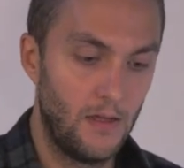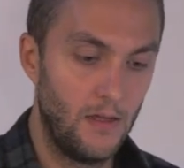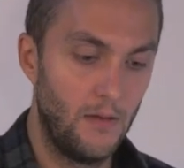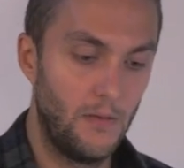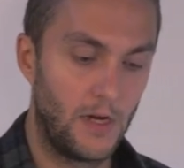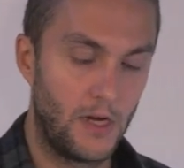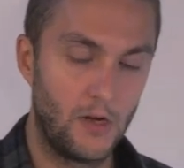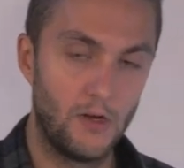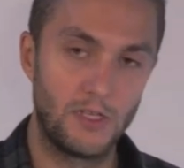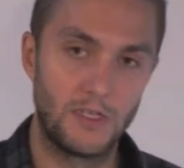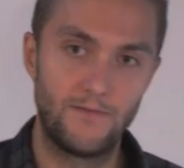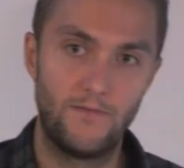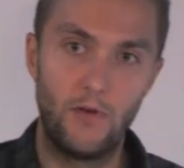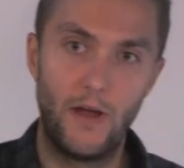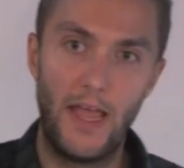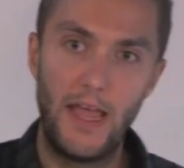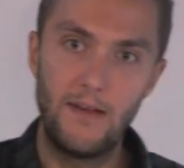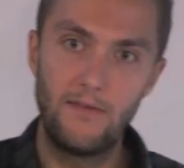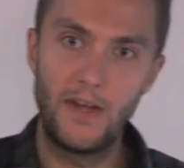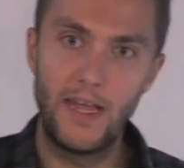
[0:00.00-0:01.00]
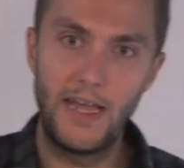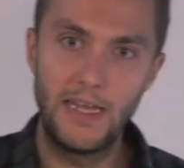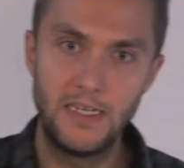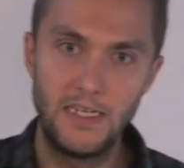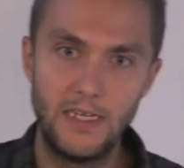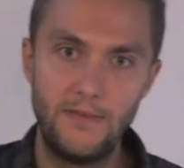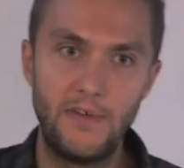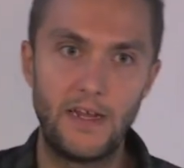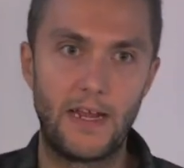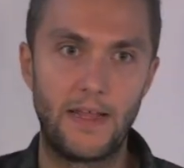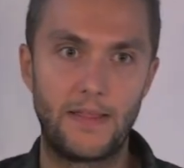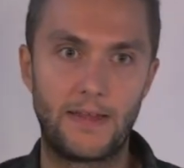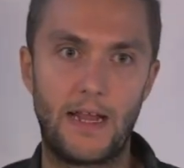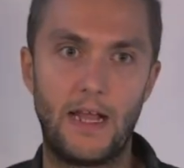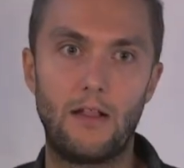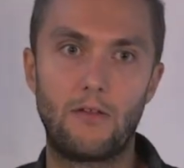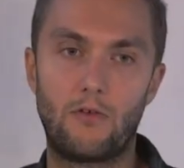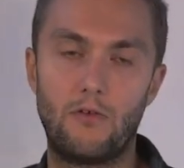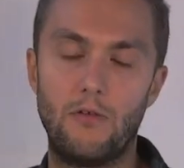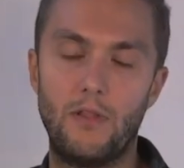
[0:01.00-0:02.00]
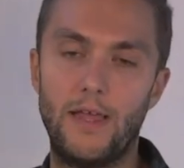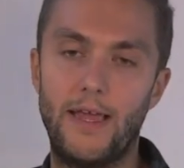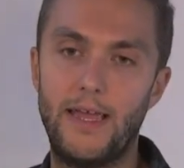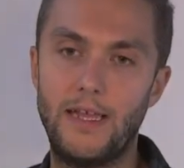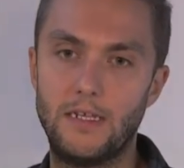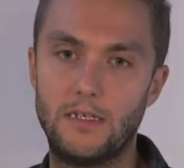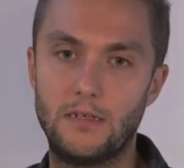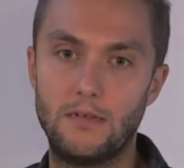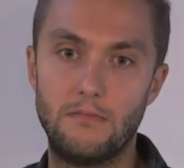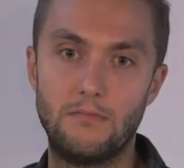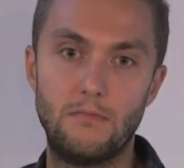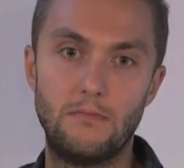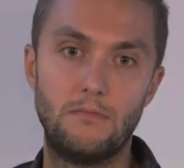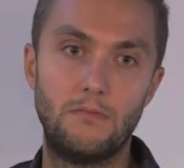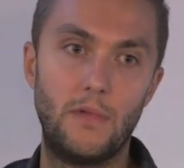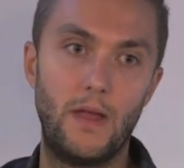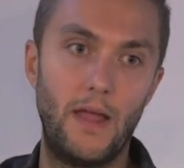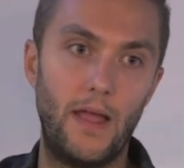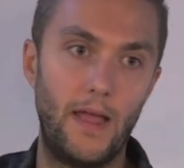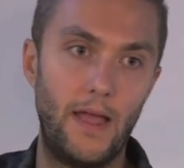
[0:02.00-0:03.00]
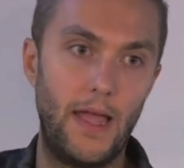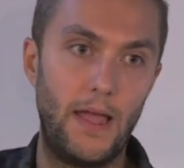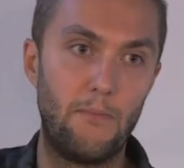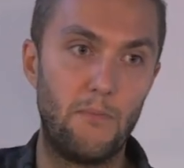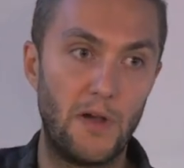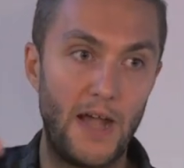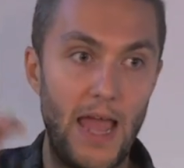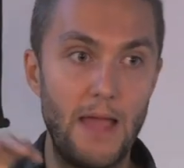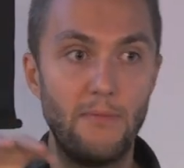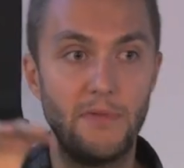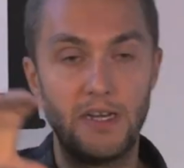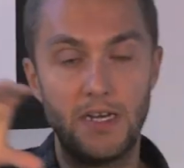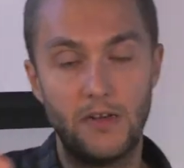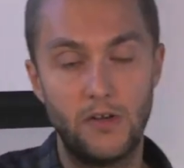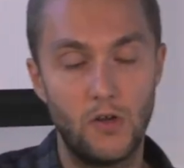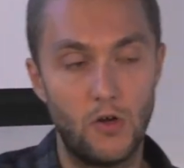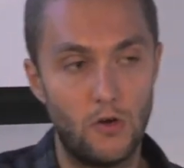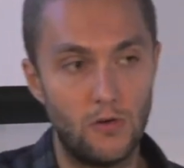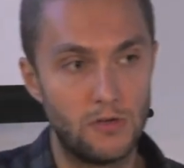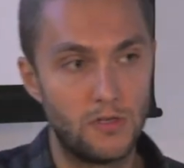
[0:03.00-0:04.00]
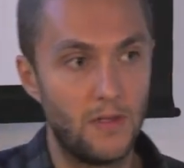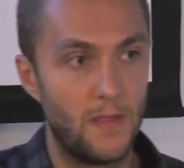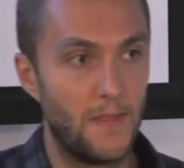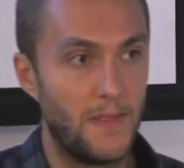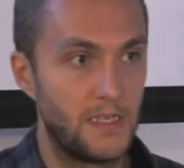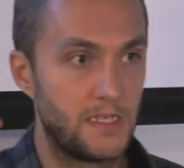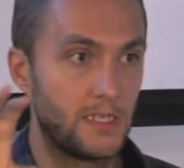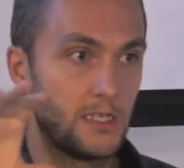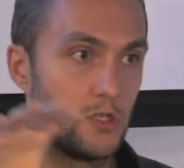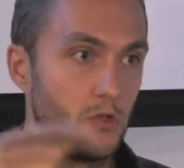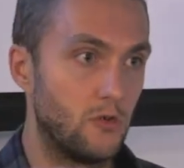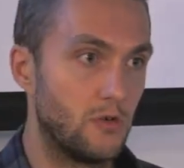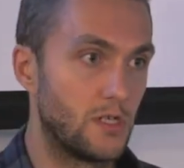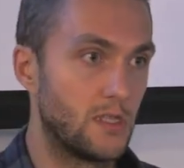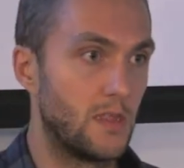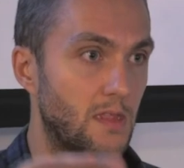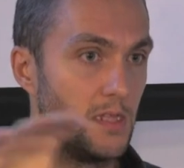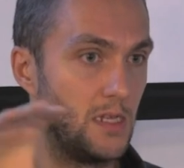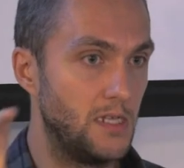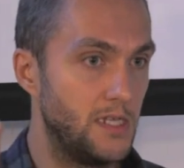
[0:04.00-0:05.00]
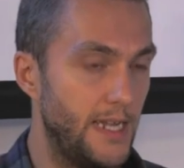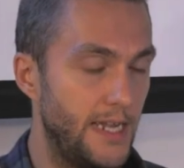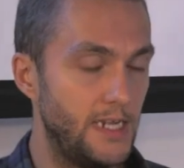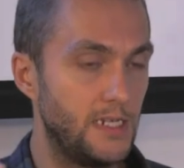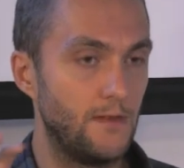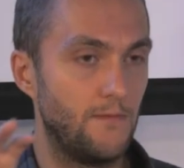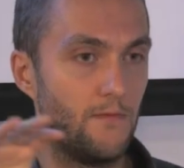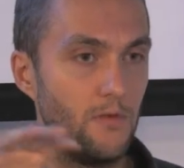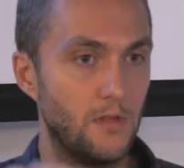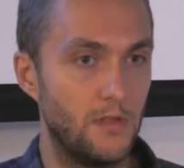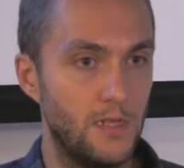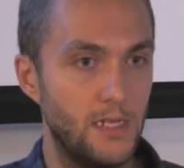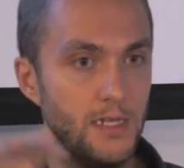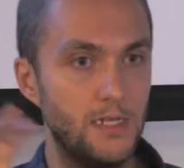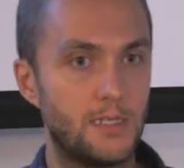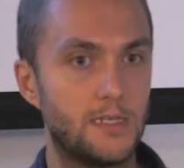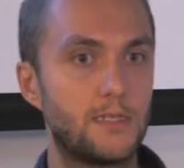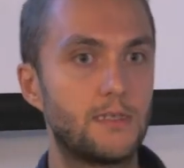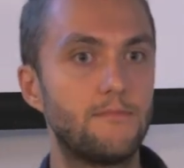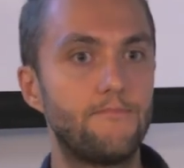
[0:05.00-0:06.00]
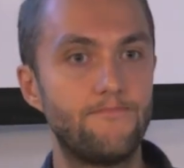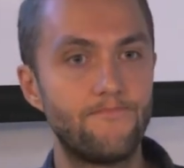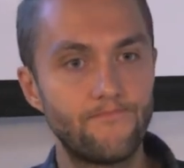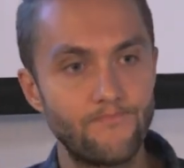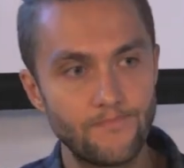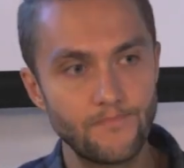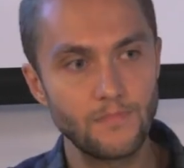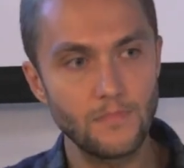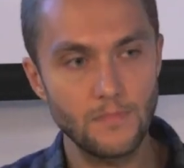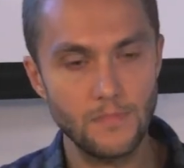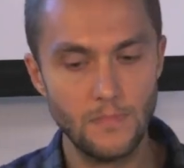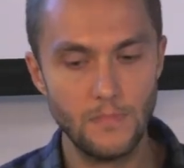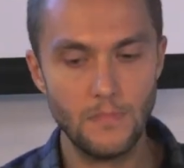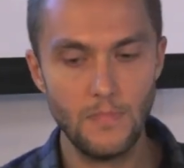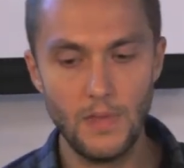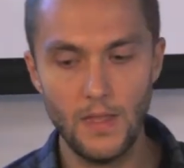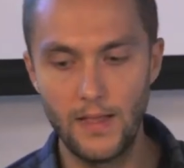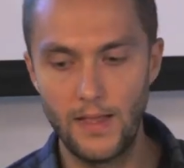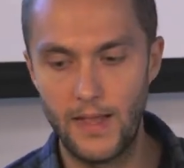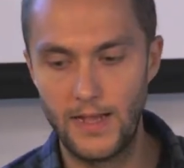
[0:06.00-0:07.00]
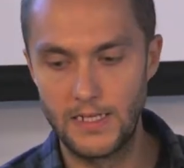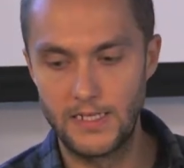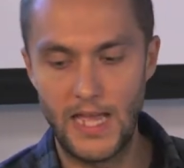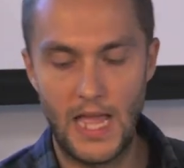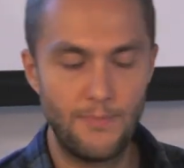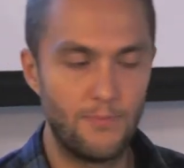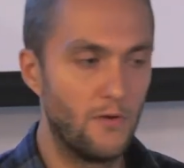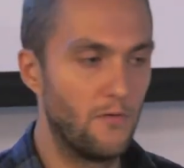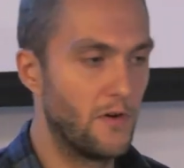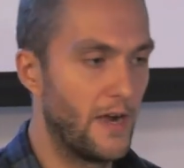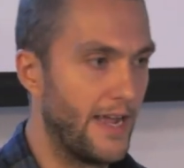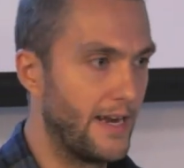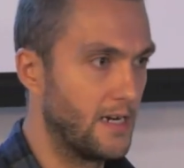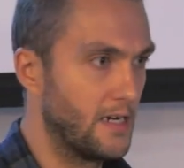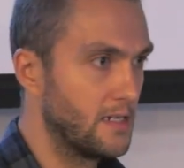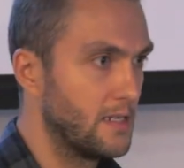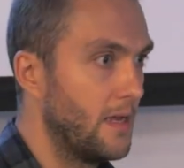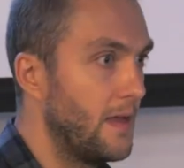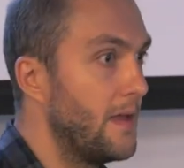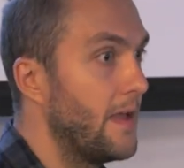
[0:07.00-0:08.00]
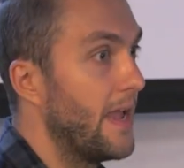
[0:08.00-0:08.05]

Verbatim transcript: Because for every ID, we can calculate a primary node that stores the data for this uh, type of record.